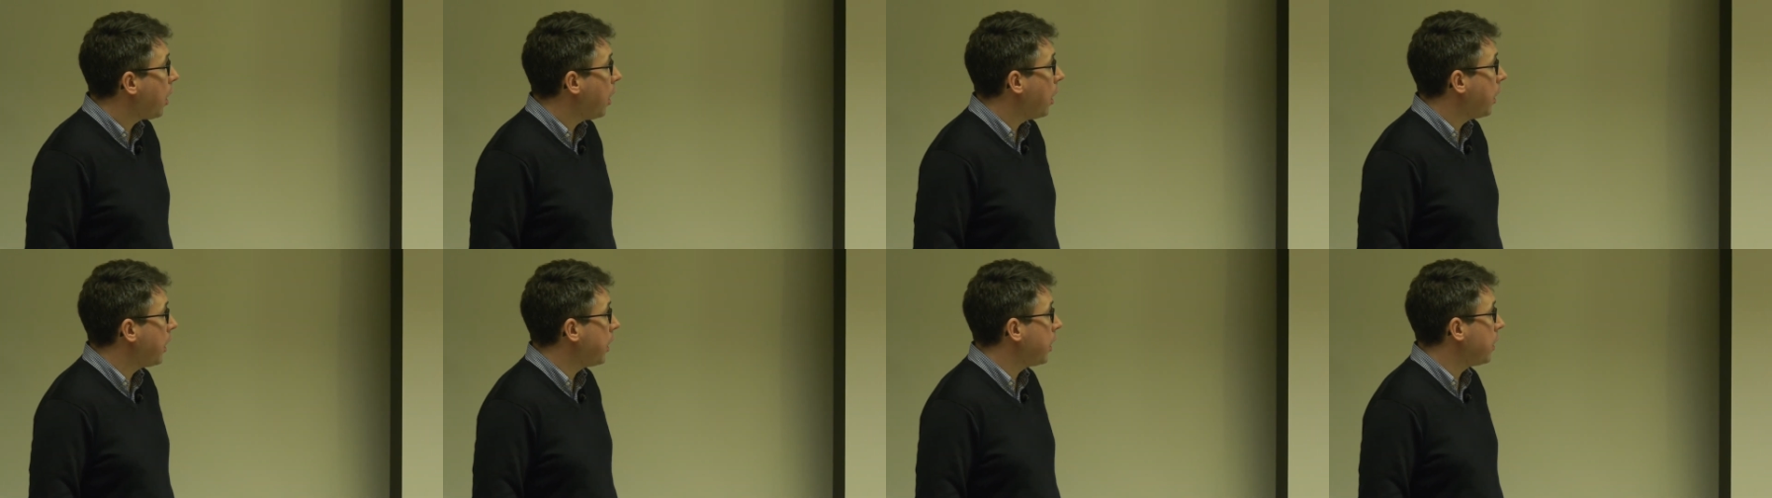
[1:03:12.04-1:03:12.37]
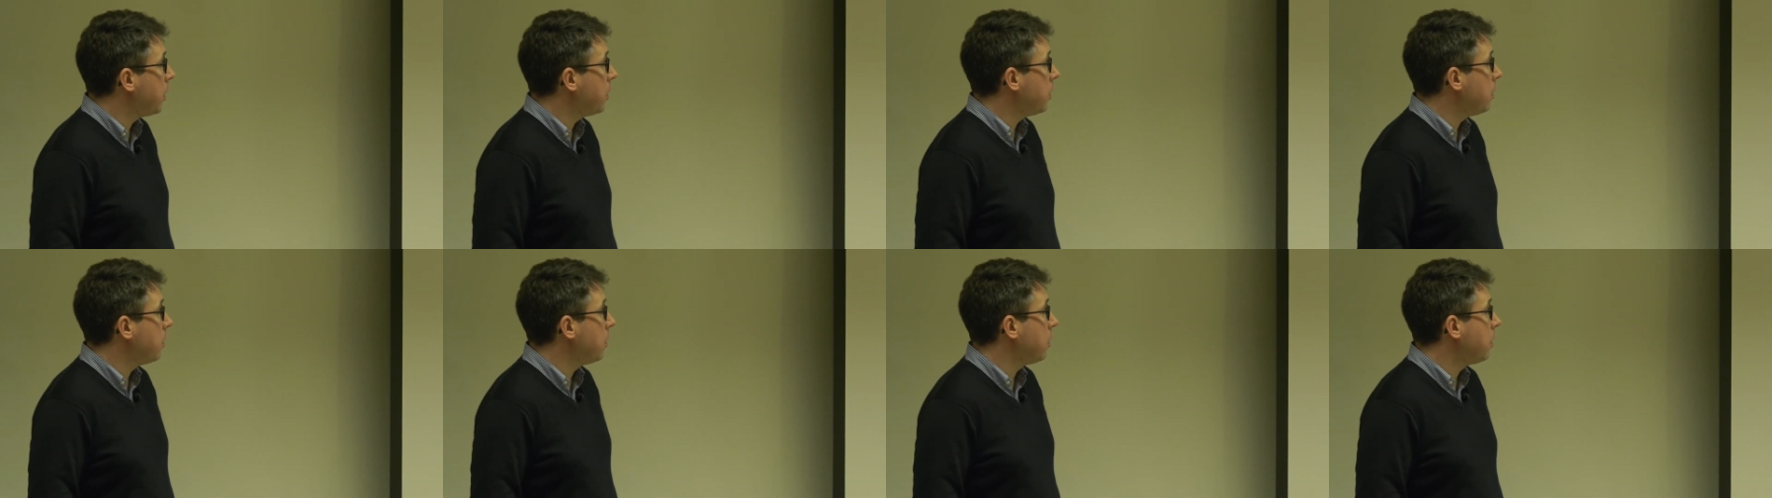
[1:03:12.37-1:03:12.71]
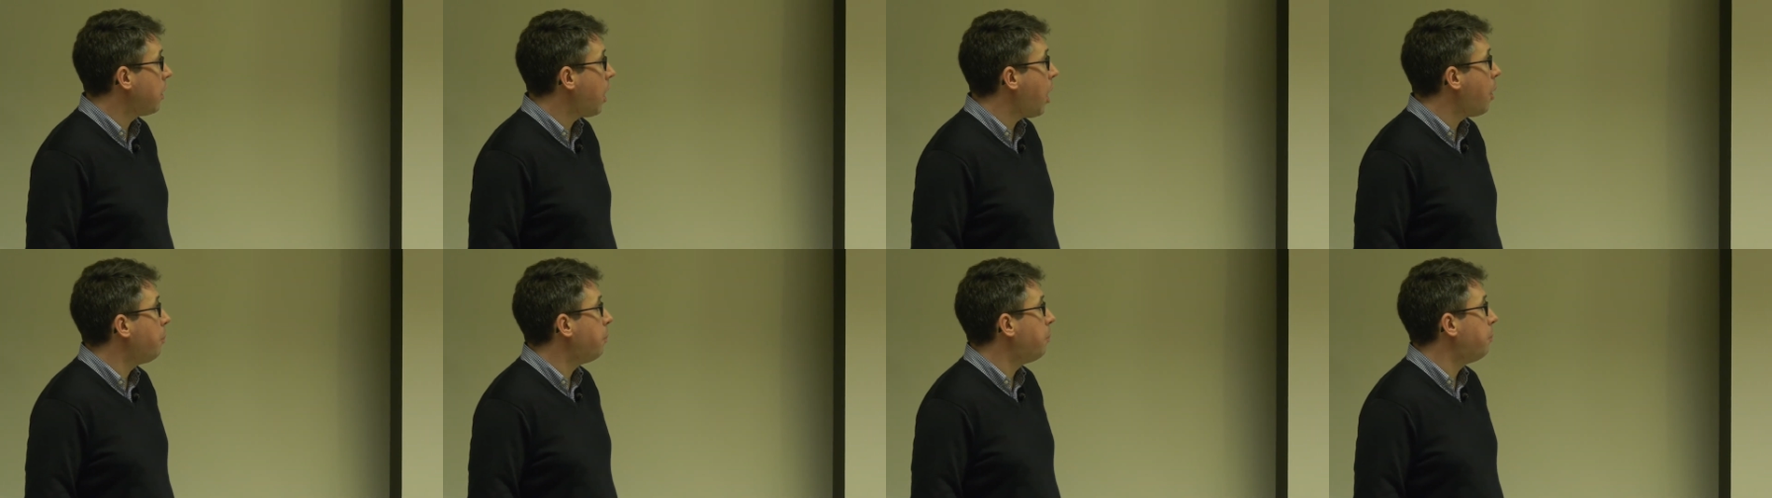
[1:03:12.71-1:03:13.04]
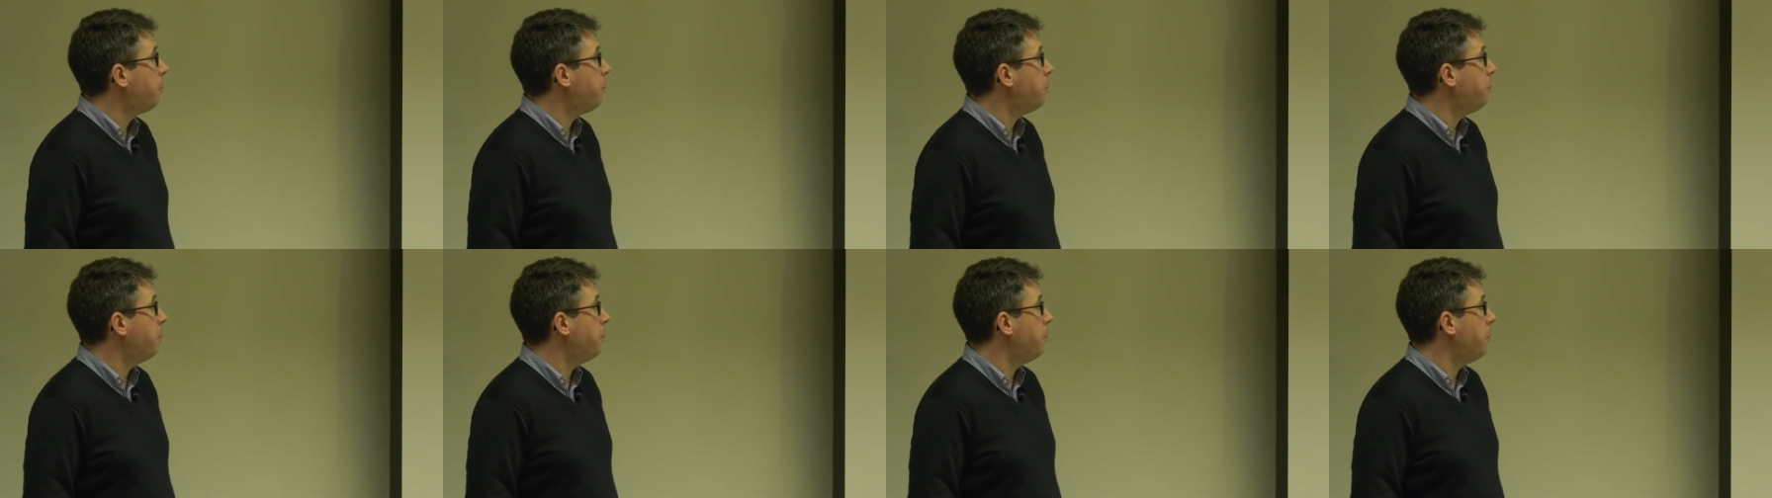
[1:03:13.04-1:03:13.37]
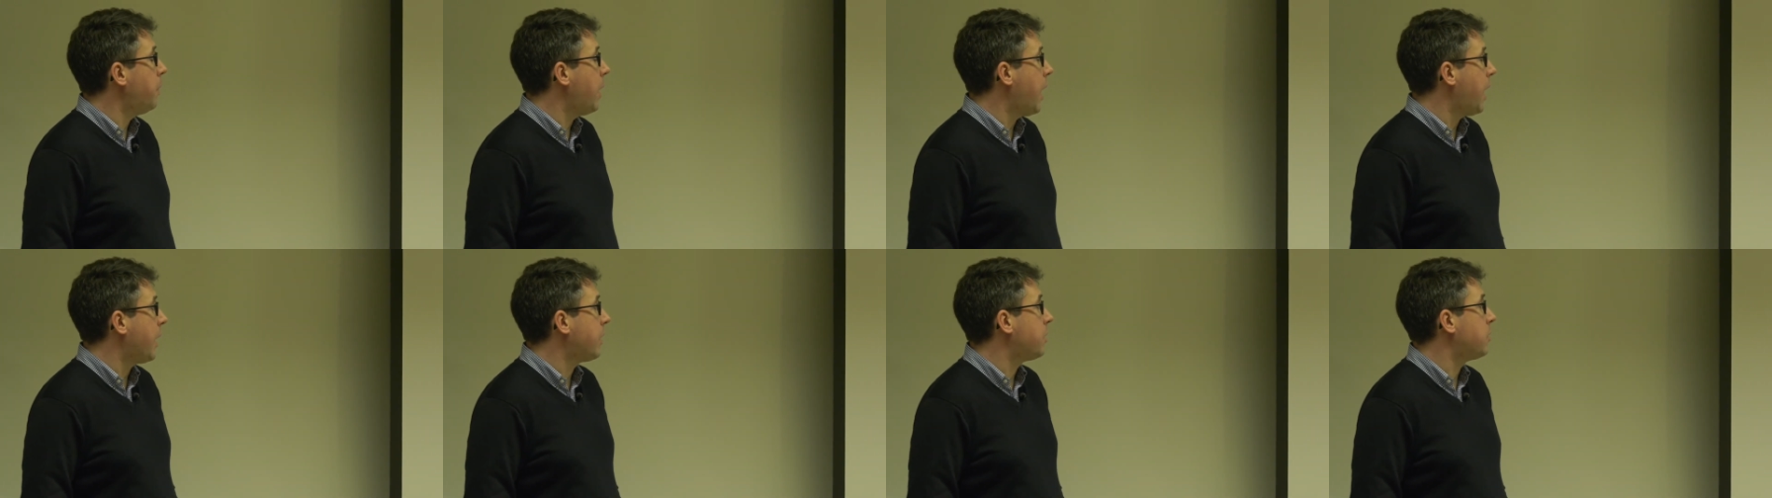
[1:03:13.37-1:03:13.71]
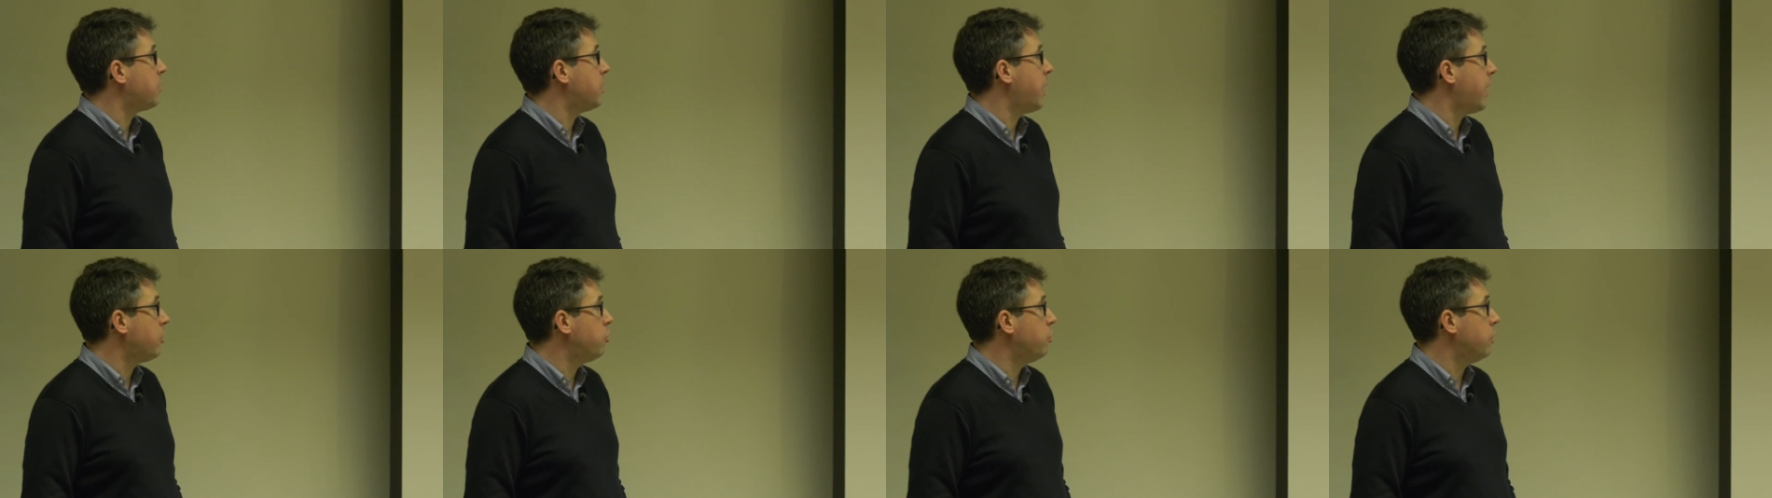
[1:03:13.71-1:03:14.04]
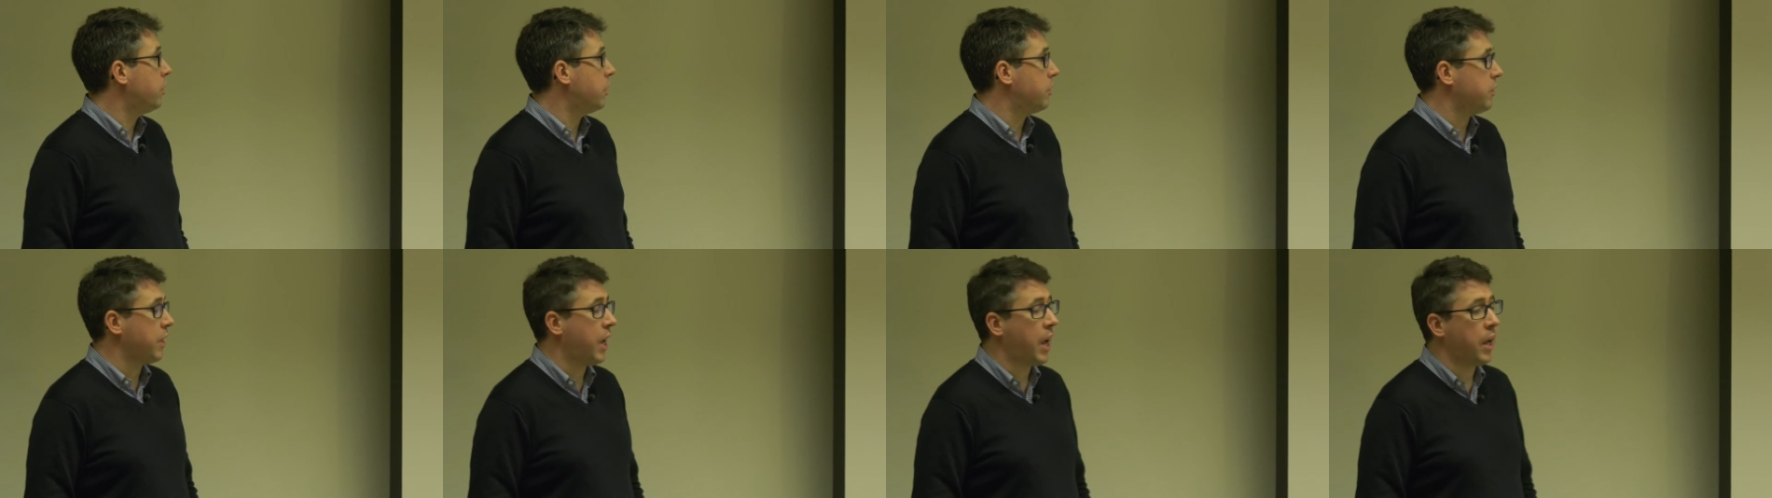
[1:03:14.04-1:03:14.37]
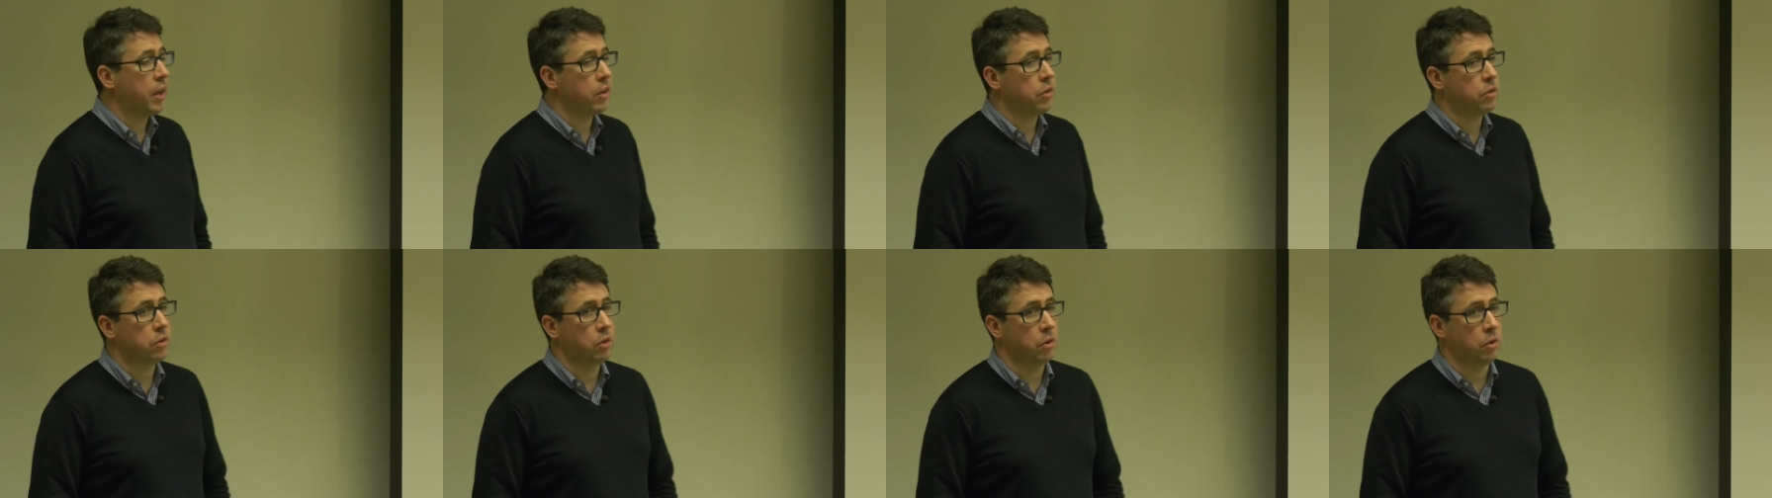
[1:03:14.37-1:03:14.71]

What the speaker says: help, I try to run around for a few minutes